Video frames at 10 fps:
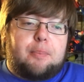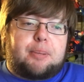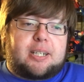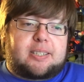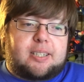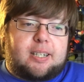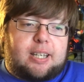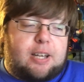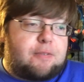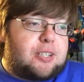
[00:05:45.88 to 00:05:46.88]
But
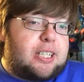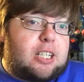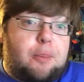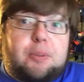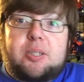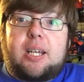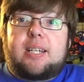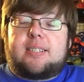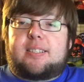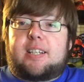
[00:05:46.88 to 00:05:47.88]
every couple
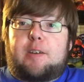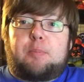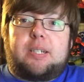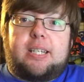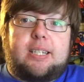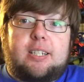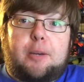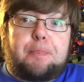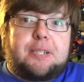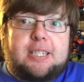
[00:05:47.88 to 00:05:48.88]
days, I've been hitting
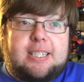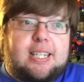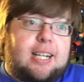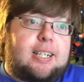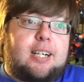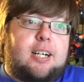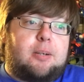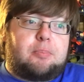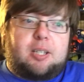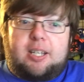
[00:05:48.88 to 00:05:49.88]
up
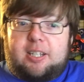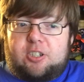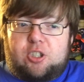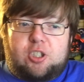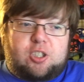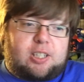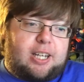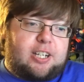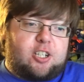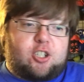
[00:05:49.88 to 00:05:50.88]
Indeed.com and just
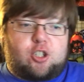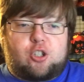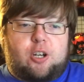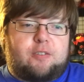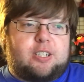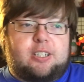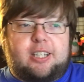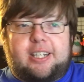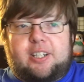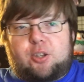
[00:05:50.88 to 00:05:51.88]
kind of shoving
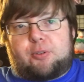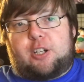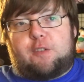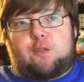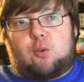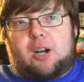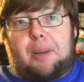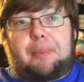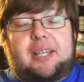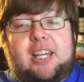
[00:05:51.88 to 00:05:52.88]
like 3 to 4
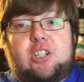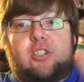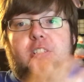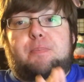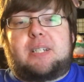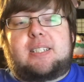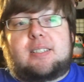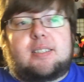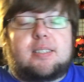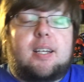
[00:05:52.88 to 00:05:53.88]
applications
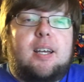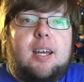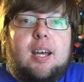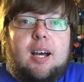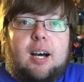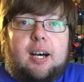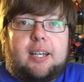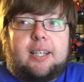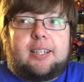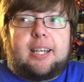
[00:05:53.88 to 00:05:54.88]
places
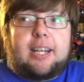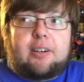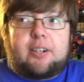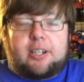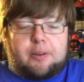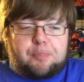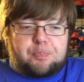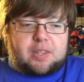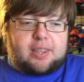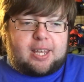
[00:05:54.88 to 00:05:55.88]
in the area
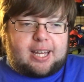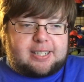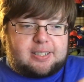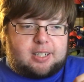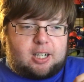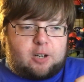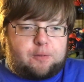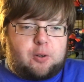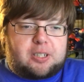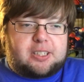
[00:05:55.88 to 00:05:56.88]
that are
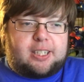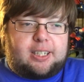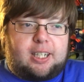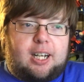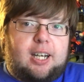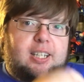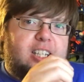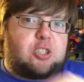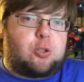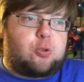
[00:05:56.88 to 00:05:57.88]
focusing on
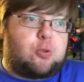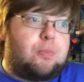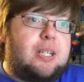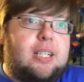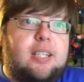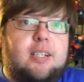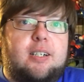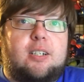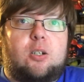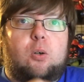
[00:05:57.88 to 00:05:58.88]
like social media
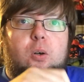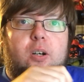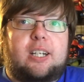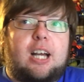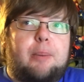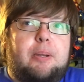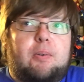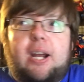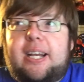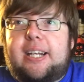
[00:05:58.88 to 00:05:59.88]
or
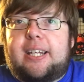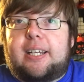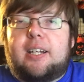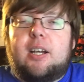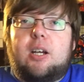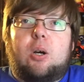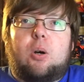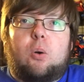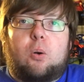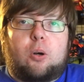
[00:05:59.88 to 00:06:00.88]
copywriting
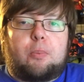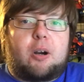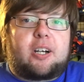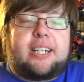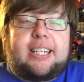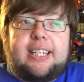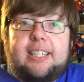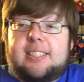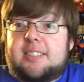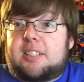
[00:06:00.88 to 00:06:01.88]
or
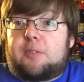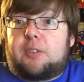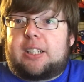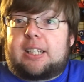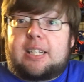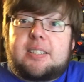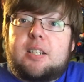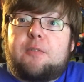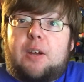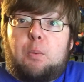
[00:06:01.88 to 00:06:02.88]
marketing and stuff like that.
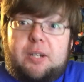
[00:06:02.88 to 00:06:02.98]
Stuff I